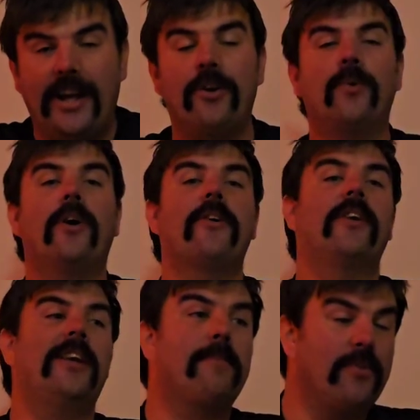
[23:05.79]
I
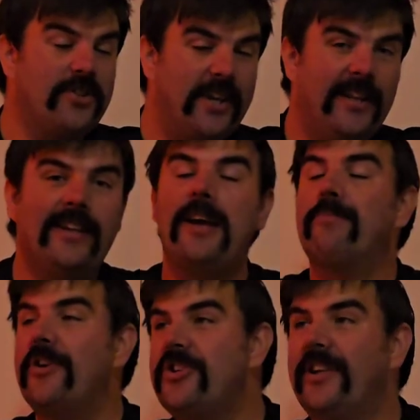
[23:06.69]
wholeheartedly appreciate it, and I
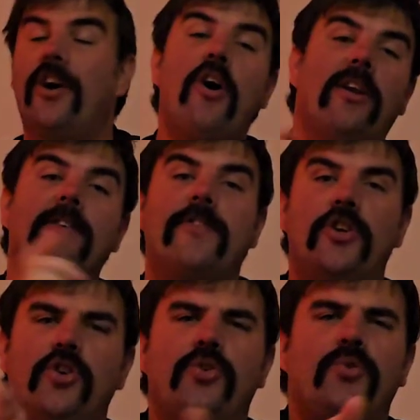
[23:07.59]
appreciate all of
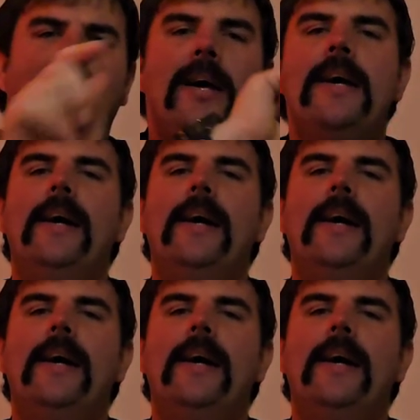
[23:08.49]
you.